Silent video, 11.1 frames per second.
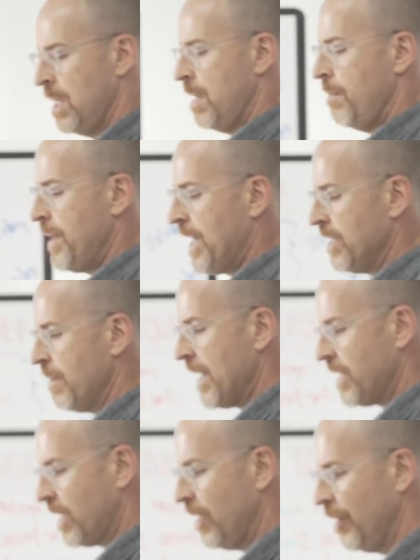because it
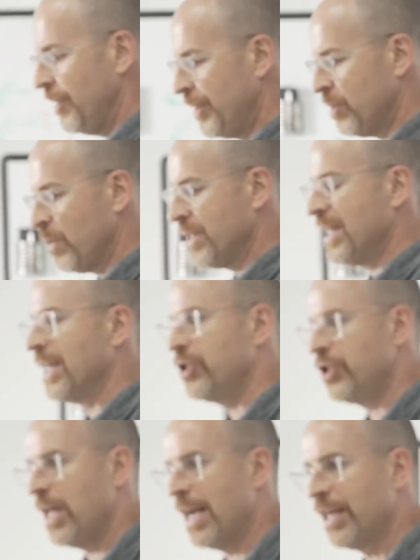makes it clear that this
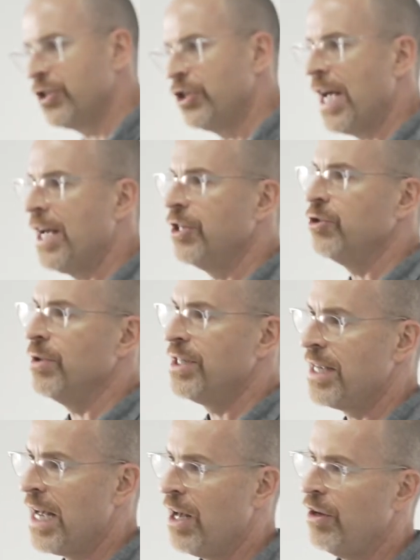wasn't an exchange or a
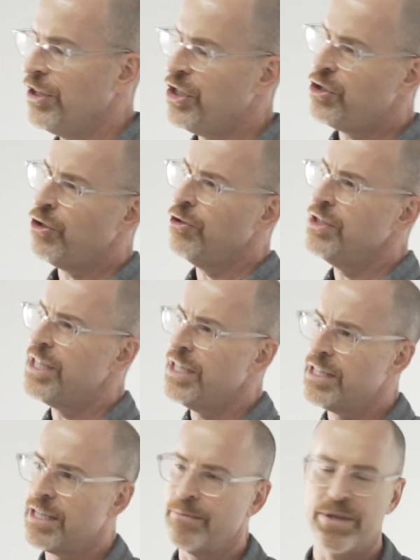sale. It just turns into
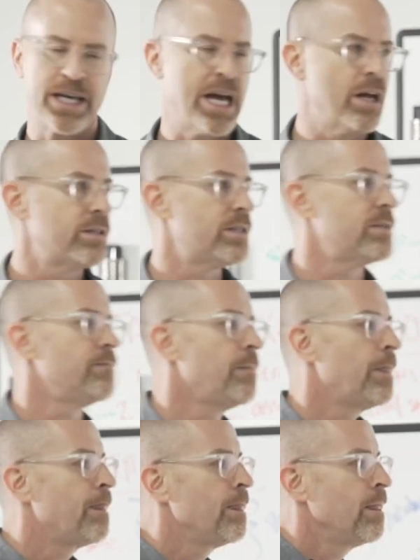something else.
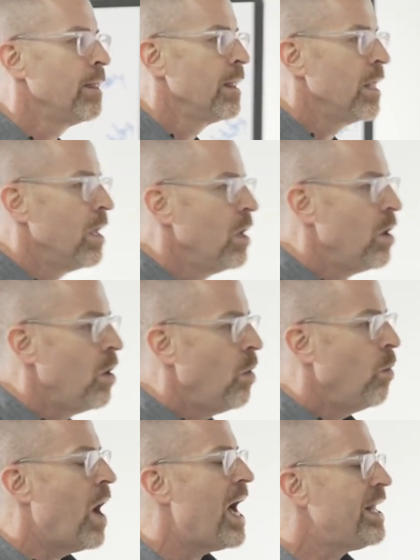
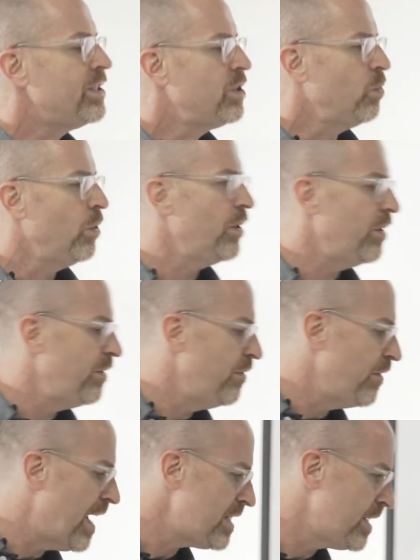Why is the word
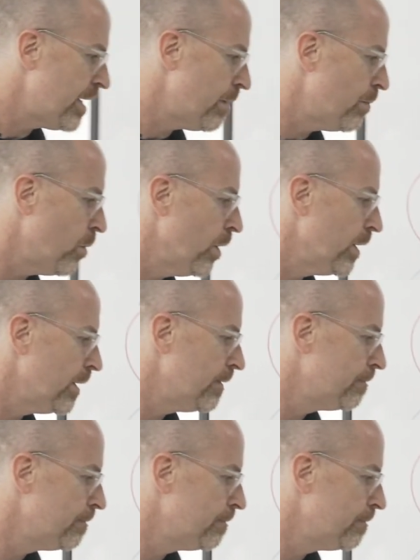vested important?